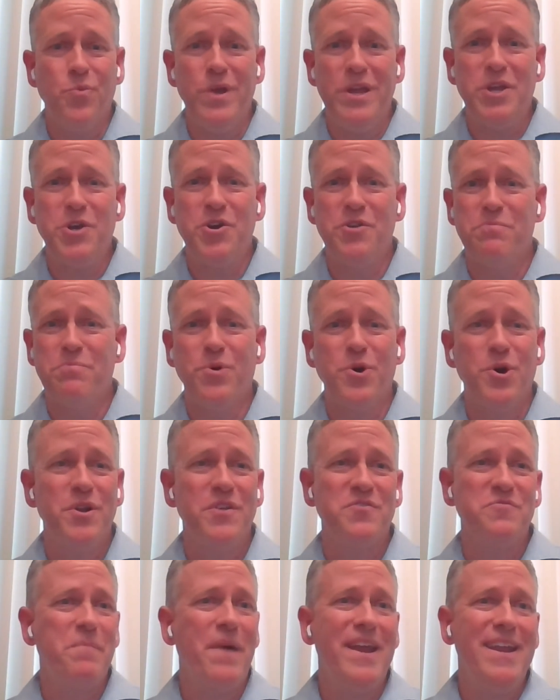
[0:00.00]
We could put
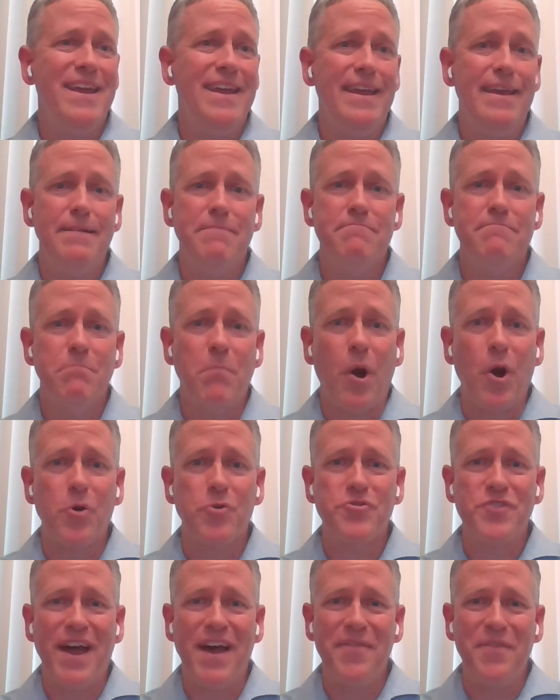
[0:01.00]
as many
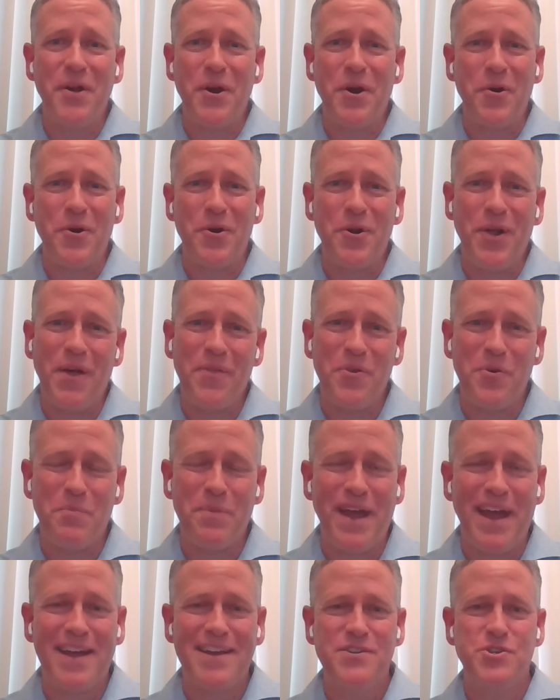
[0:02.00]
marks on there or on their
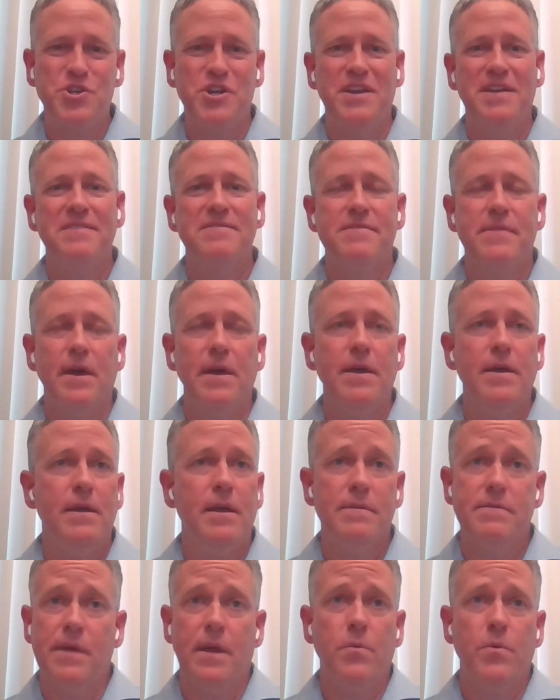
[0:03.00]
packaging as
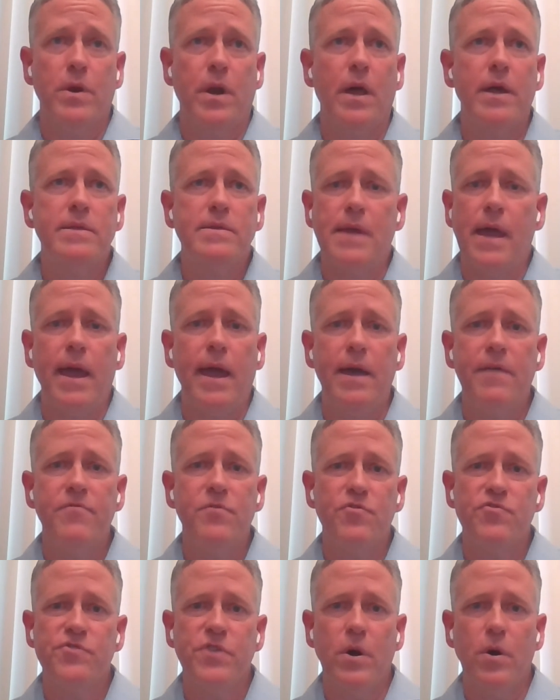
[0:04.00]
they would like to have.
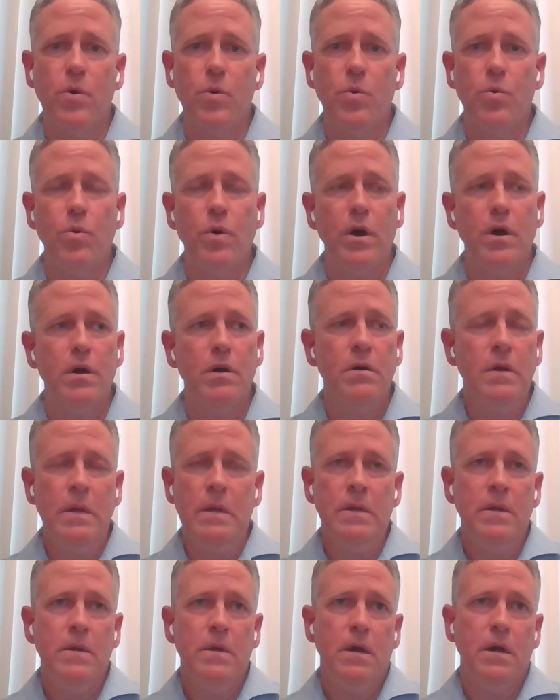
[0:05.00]
There's no
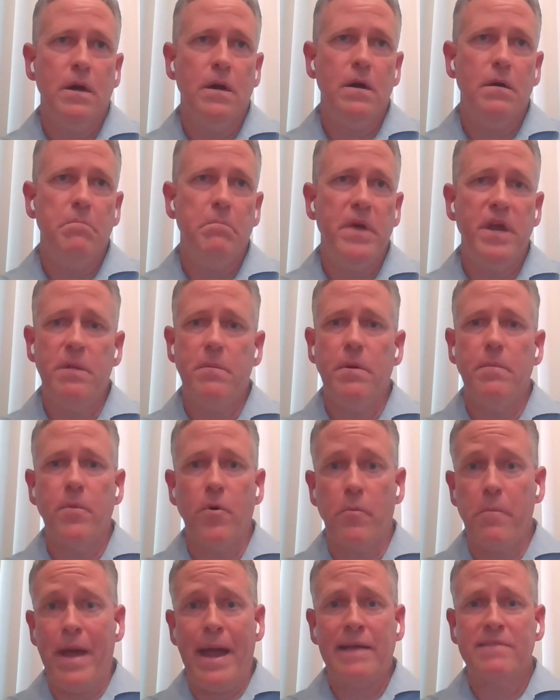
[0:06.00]
minimum
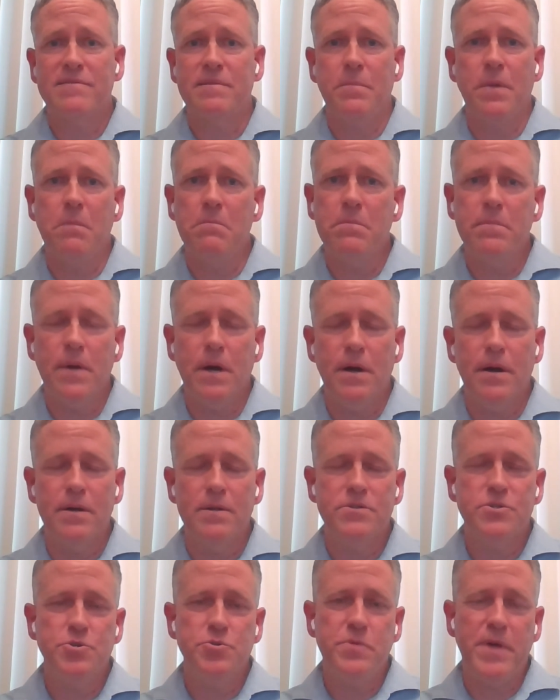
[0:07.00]
or maximum
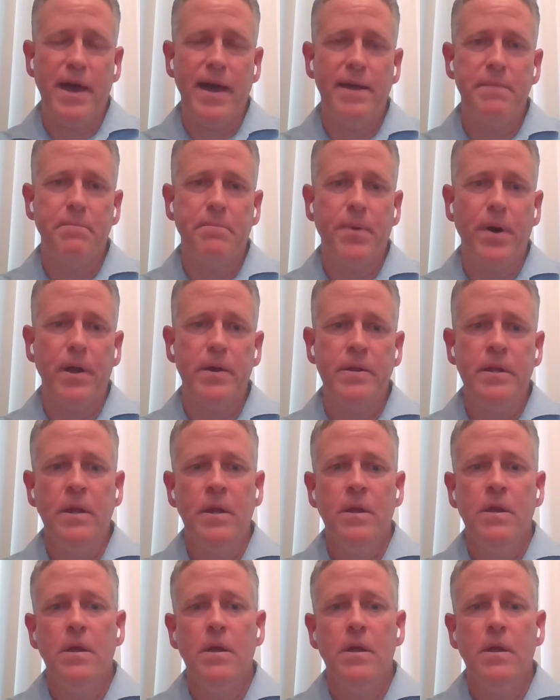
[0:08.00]
to that, but